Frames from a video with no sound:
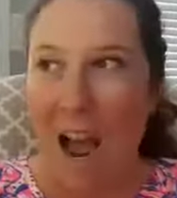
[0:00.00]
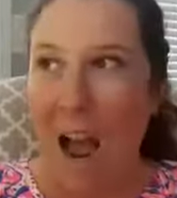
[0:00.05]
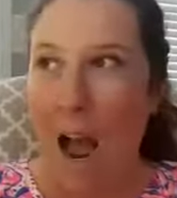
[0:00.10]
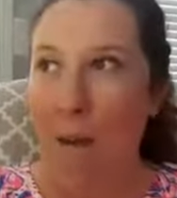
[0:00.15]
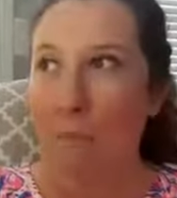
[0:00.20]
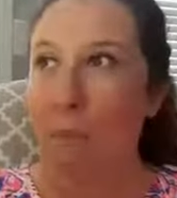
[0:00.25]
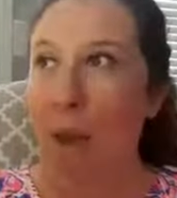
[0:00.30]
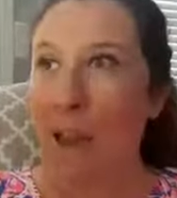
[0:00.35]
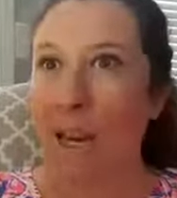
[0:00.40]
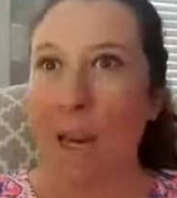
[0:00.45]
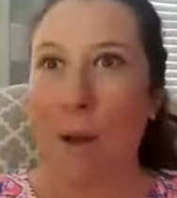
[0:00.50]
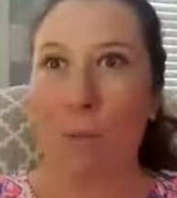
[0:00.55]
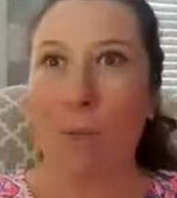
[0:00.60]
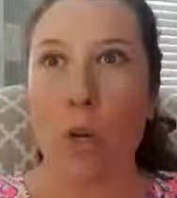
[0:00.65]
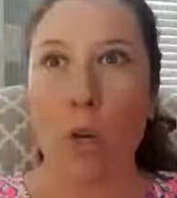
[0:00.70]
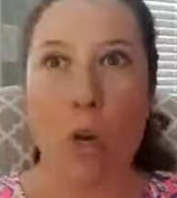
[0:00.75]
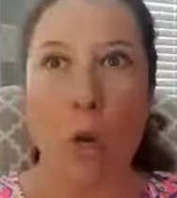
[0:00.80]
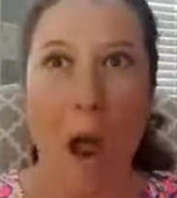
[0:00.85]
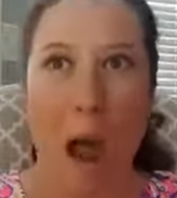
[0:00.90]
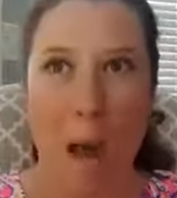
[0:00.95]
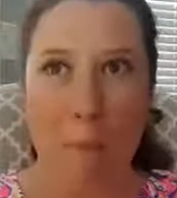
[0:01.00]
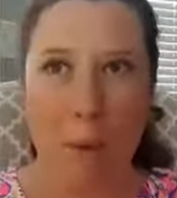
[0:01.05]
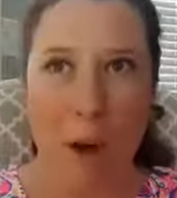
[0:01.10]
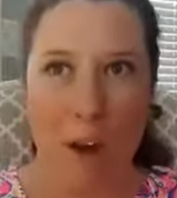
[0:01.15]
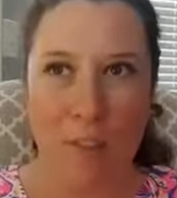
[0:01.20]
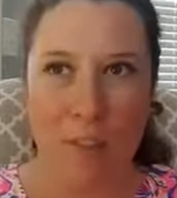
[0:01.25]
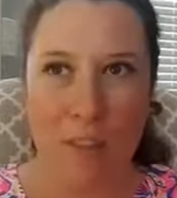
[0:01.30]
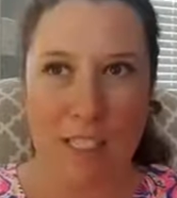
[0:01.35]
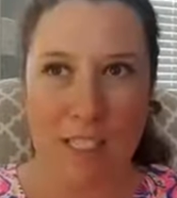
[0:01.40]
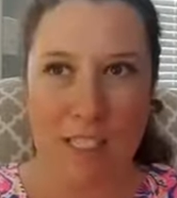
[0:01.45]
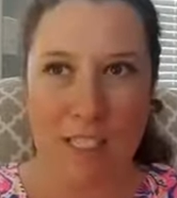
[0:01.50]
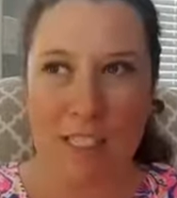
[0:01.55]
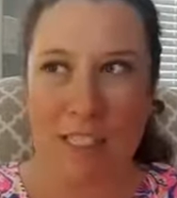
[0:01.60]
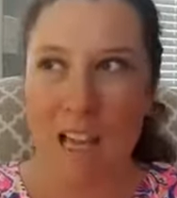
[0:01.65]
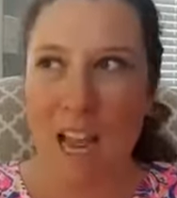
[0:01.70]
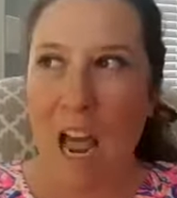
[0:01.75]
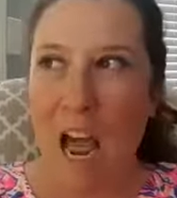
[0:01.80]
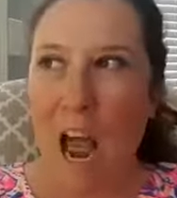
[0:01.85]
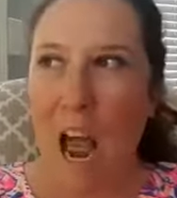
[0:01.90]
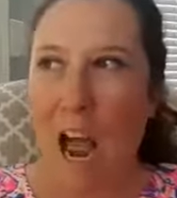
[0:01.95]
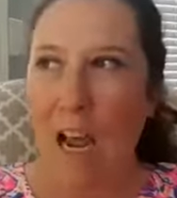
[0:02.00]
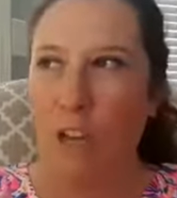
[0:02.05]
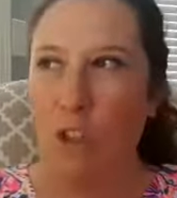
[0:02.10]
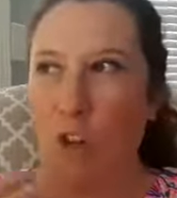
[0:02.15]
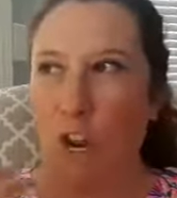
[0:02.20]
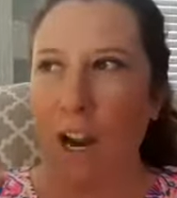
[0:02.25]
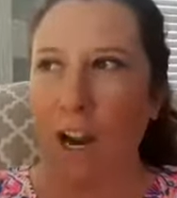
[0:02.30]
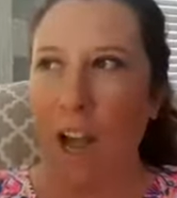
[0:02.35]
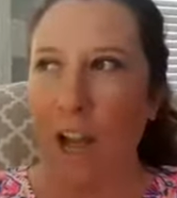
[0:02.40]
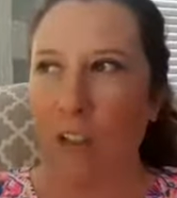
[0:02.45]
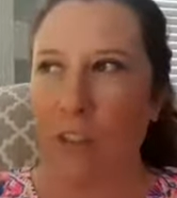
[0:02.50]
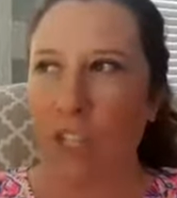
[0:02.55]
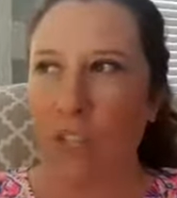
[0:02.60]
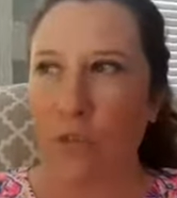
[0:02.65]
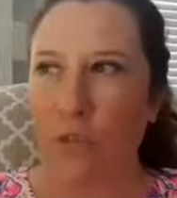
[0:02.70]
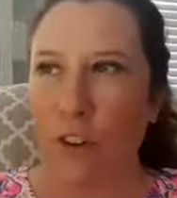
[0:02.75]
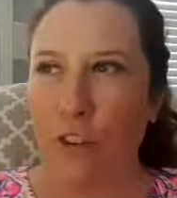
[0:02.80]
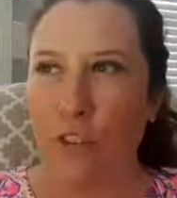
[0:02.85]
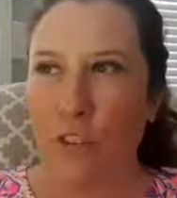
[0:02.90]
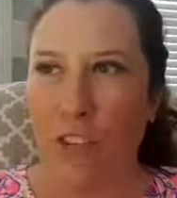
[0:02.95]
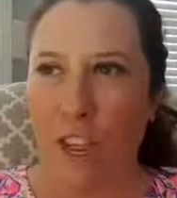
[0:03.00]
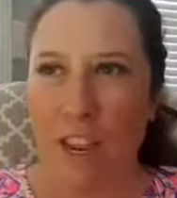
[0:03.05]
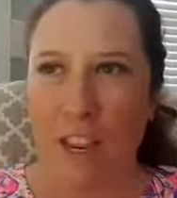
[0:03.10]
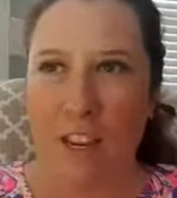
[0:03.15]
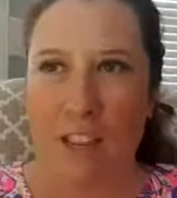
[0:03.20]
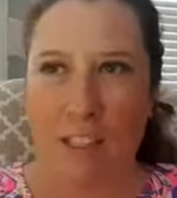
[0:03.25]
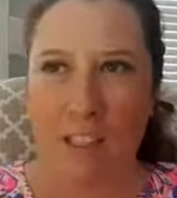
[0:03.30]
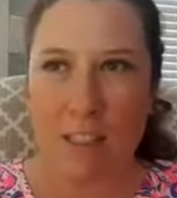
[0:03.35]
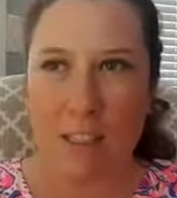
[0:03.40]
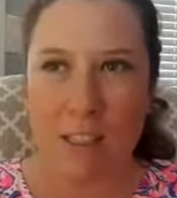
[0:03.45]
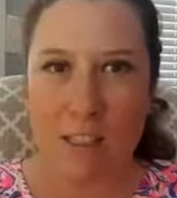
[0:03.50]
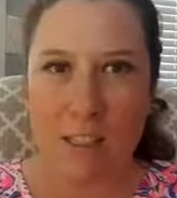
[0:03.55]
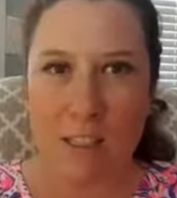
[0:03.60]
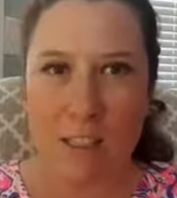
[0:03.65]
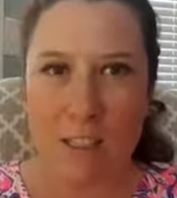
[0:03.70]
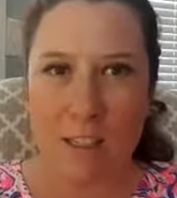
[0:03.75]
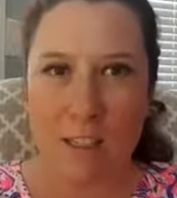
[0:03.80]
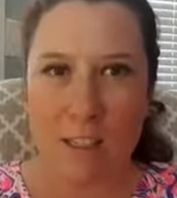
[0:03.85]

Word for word: I made up new hypotheses. I tried out different things.